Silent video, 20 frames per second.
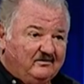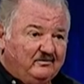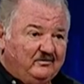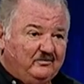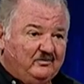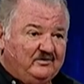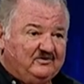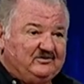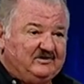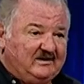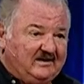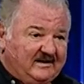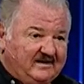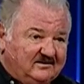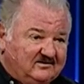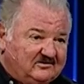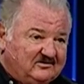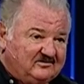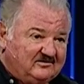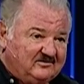
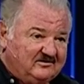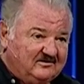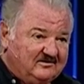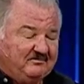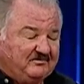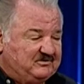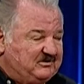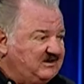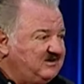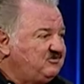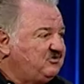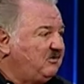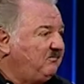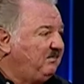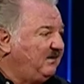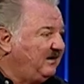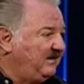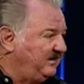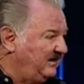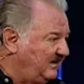resilience,
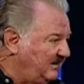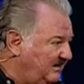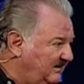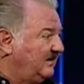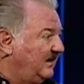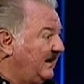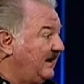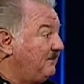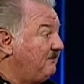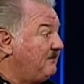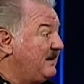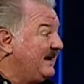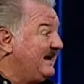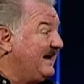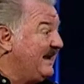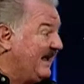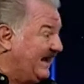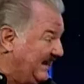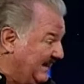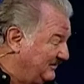teachability, and
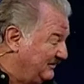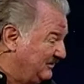money.